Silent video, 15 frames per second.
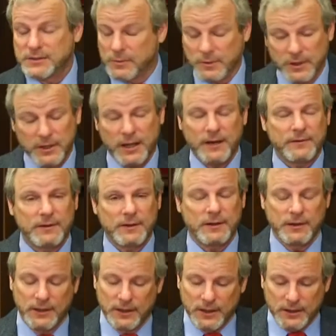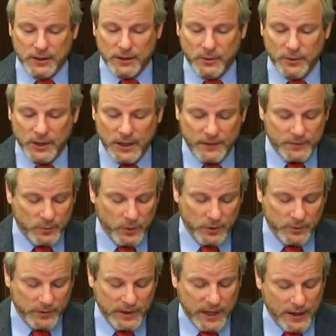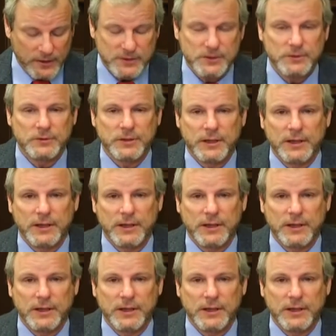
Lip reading: So we're going to have to, you know, we're going to have to work with council.